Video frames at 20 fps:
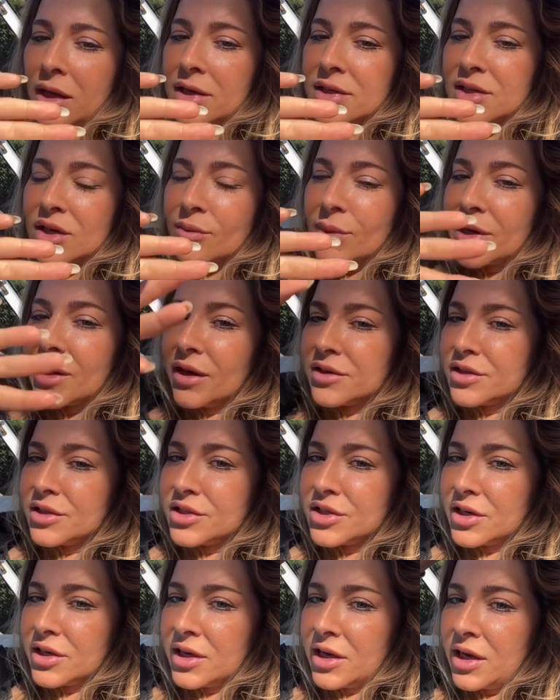so my nails are
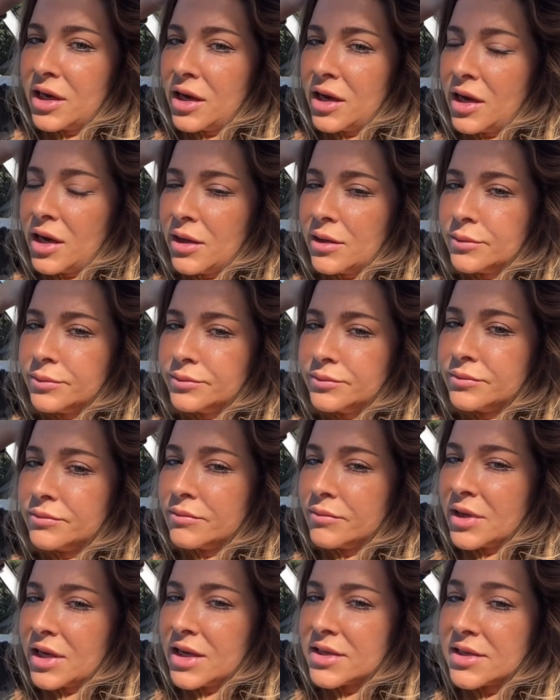dirty
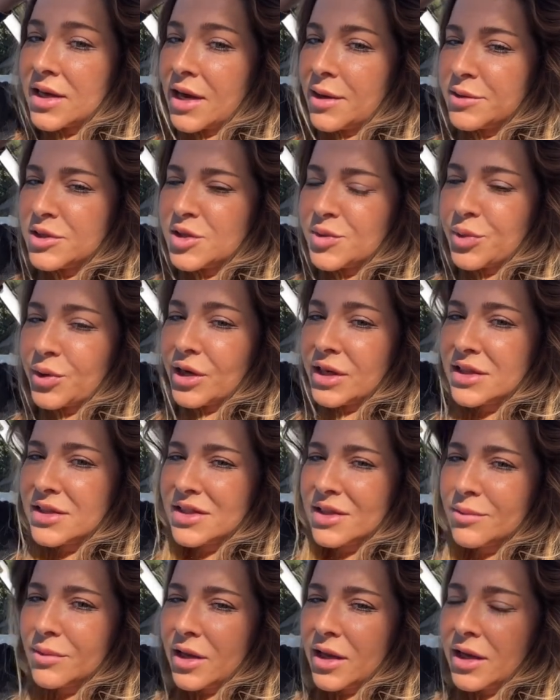because I sprayed
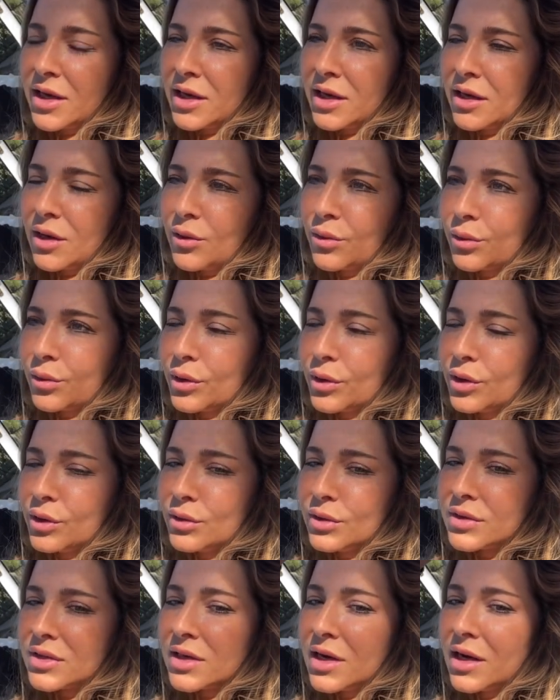some like
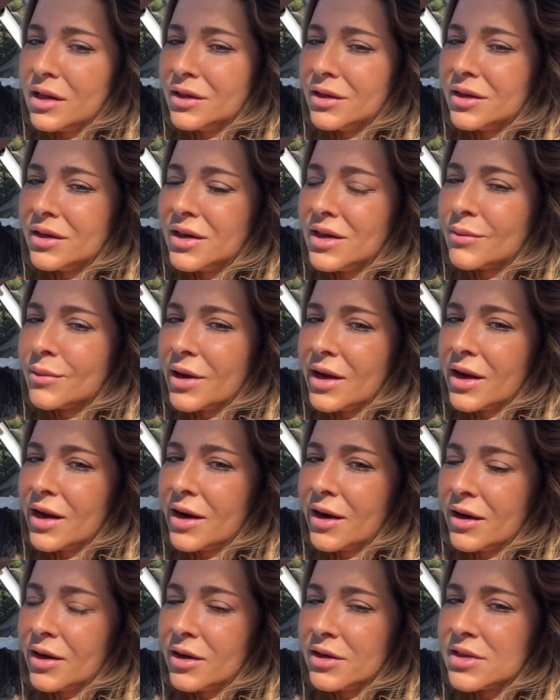root color in my
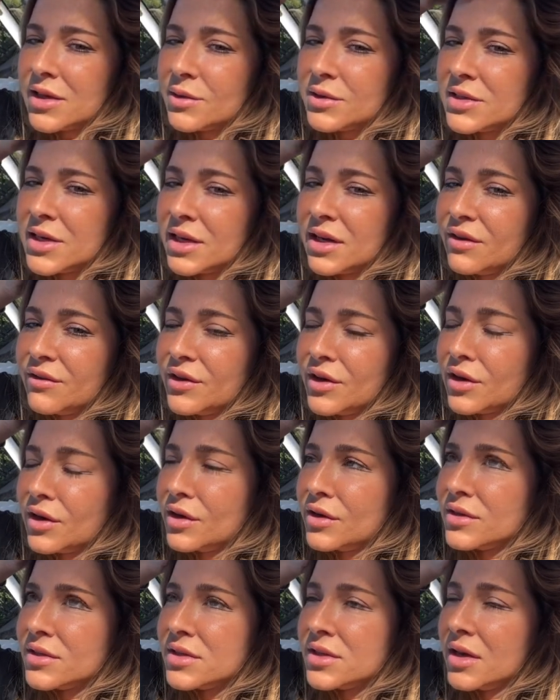hair because I was taking
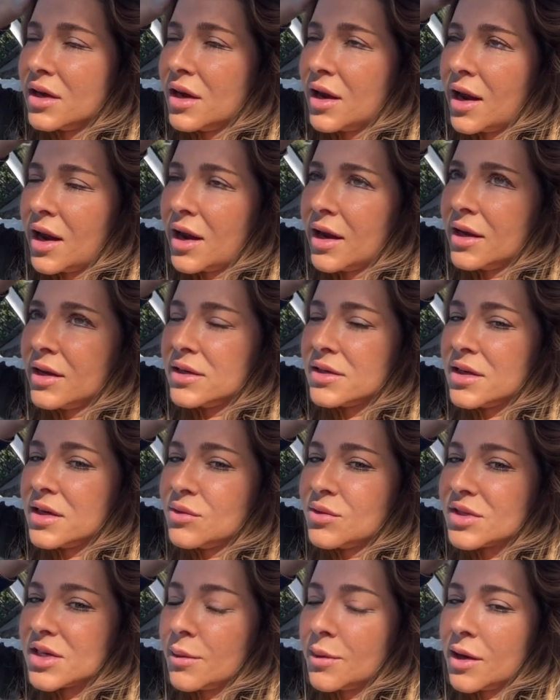photos and it
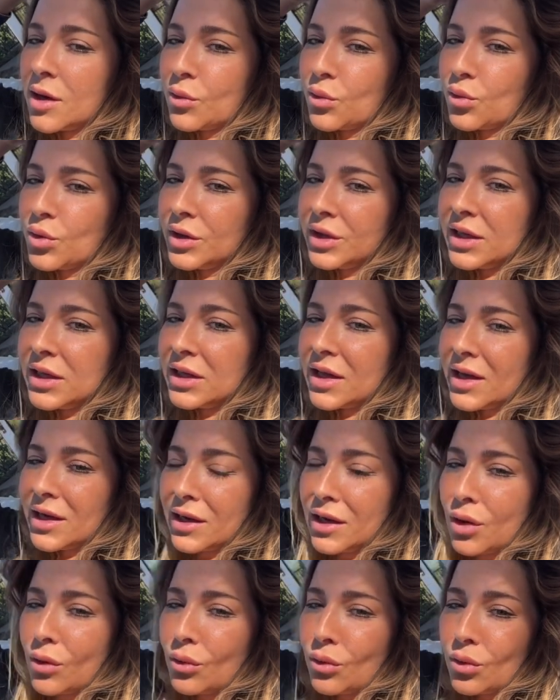was coming out really like
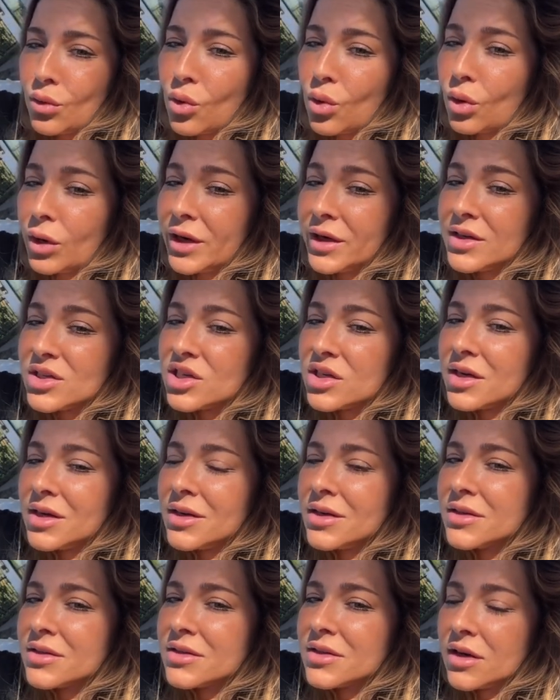
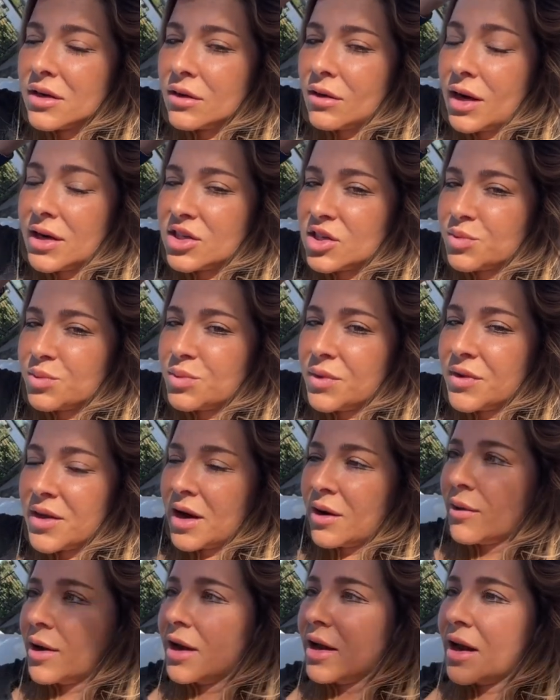orangey, so I just
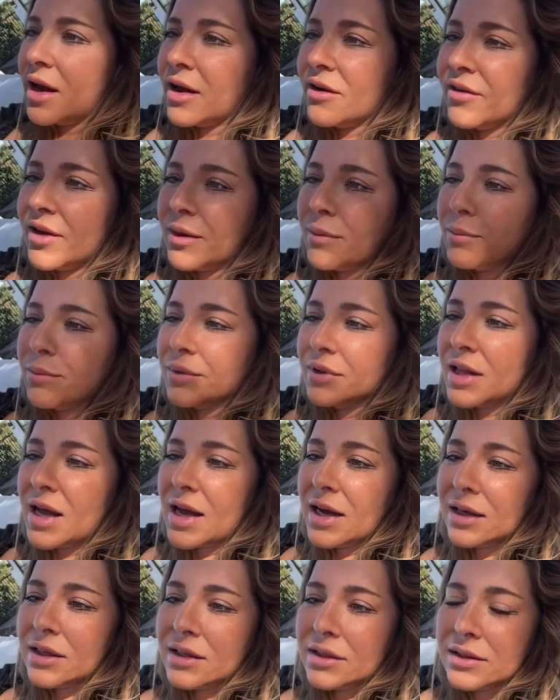now I have like
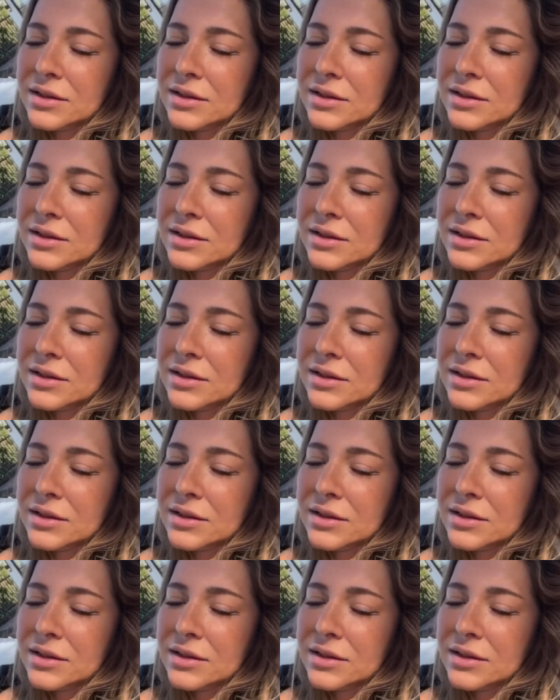black